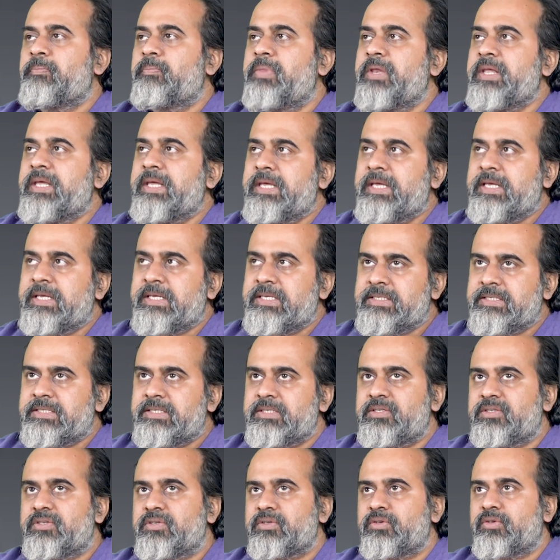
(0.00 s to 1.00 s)

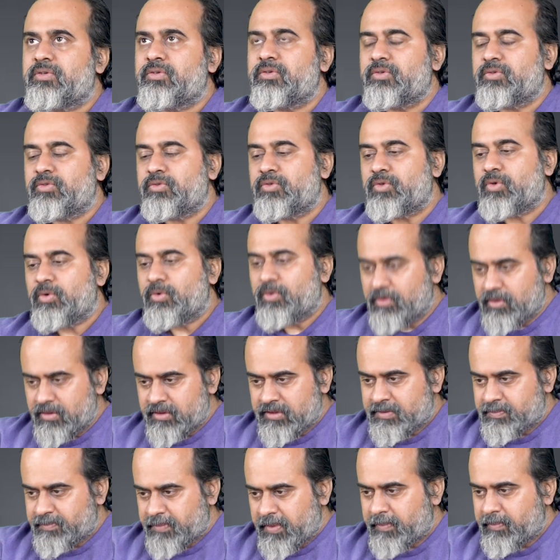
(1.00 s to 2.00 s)
pleased
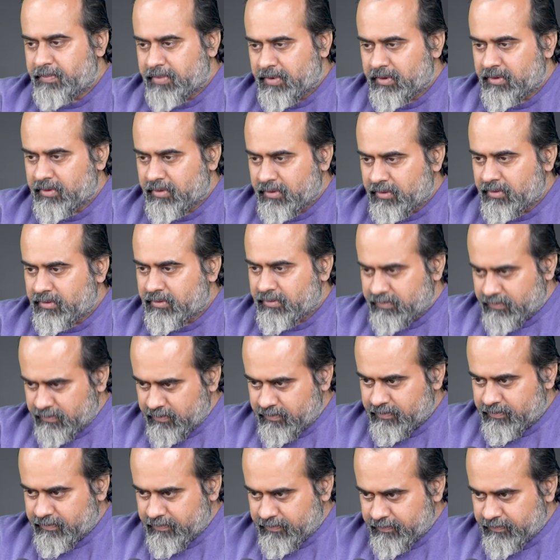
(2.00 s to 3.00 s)
those people,
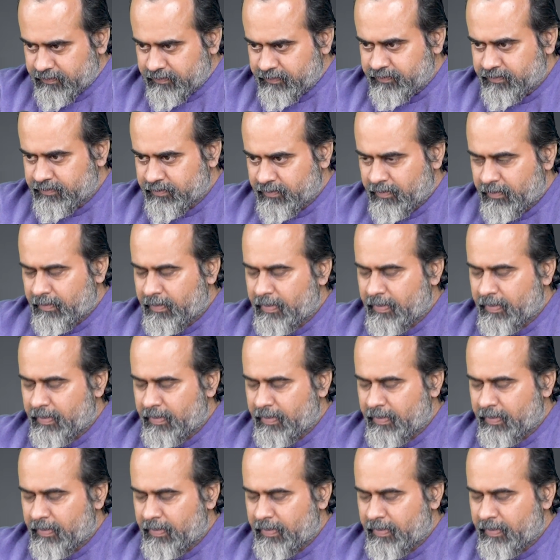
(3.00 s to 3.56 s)
the